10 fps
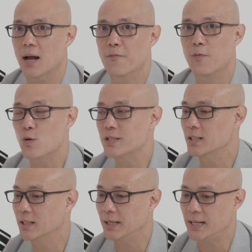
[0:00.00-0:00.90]

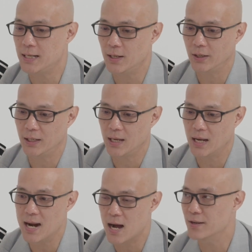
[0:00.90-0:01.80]
Unfortunately,
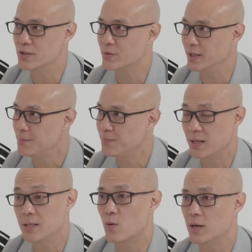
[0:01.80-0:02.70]
in our industry, it
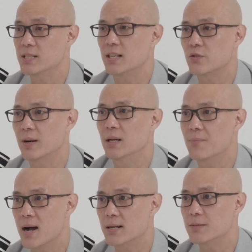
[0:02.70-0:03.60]
is quite a saturated
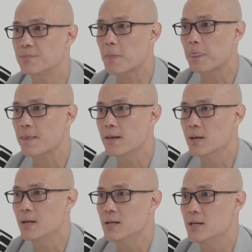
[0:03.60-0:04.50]
market.
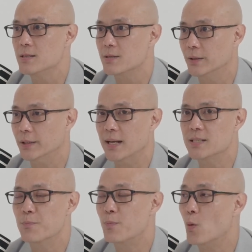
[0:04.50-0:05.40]
So it's
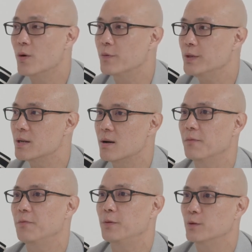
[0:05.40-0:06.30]
important for you to kind
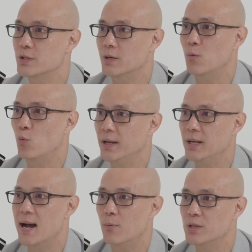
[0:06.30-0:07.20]
of filter and weed
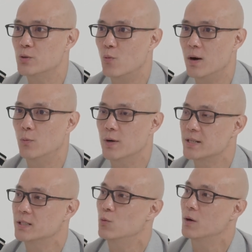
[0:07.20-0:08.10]
out which one would
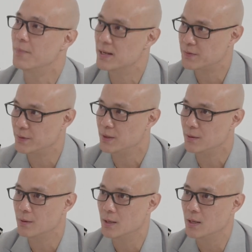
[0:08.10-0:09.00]
actually work best for you,
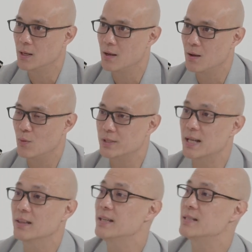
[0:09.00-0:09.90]
which
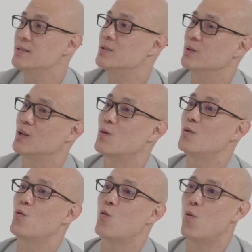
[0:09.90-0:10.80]
then leads into the
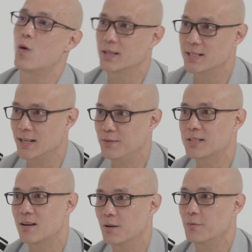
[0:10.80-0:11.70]
qualitative
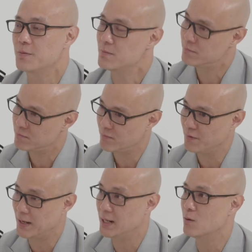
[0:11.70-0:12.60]
side of
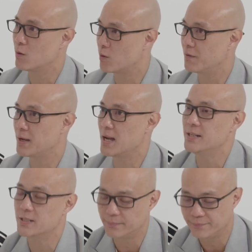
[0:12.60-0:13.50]
vetting or
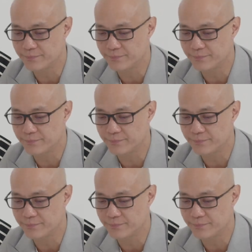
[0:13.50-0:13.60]
qualification.